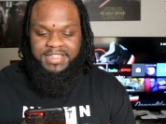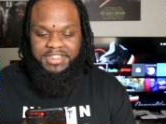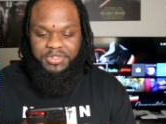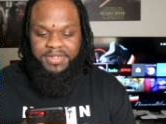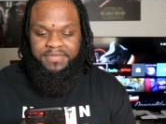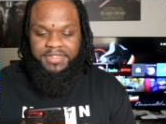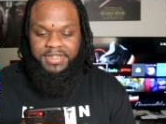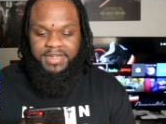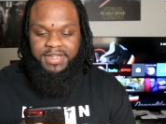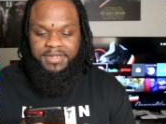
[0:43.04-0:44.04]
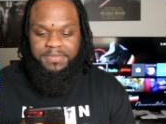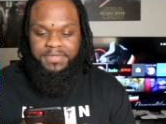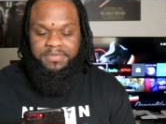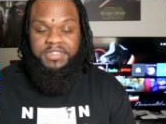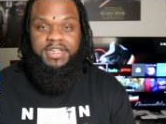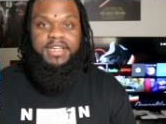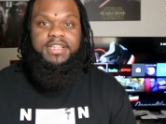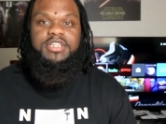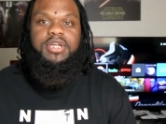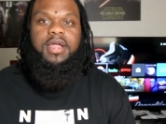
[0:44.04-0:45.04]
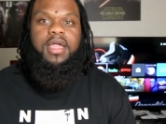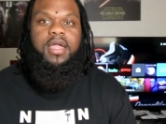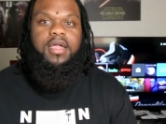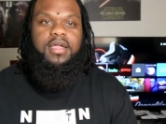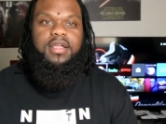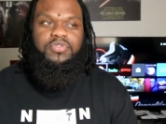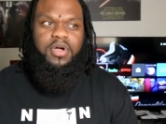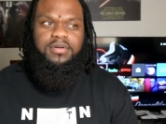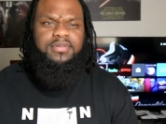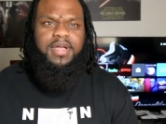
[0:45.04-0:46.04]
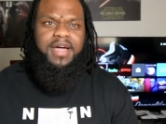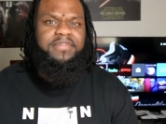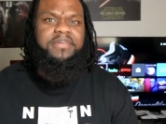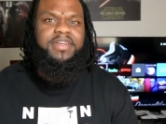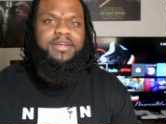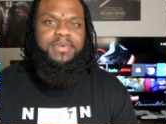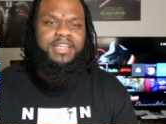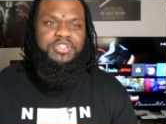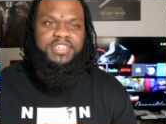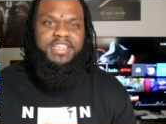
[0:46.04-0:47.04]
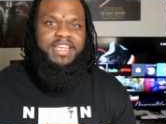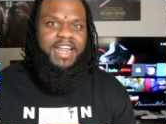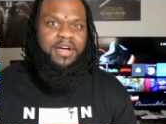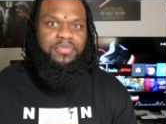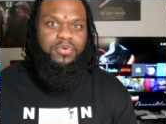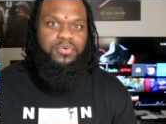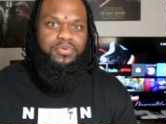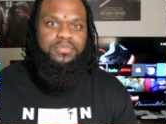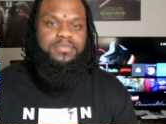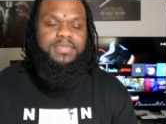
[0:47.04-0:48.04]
Did you ever try to help them change? No, I've never helped. I used to get out the room.